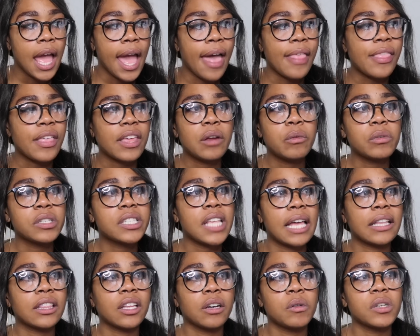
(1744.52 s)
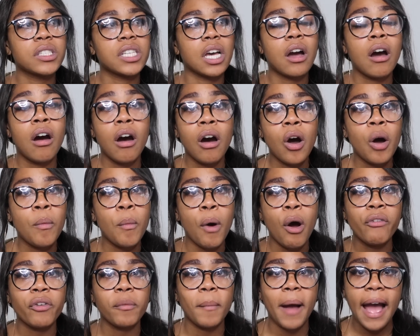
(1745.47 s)
And then it was like there was a calm
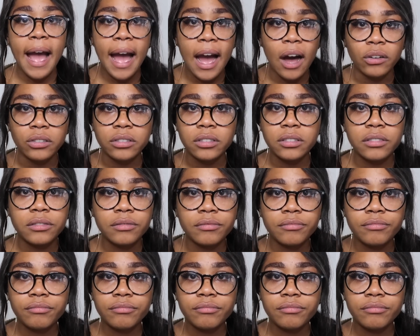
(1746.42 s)
over my house.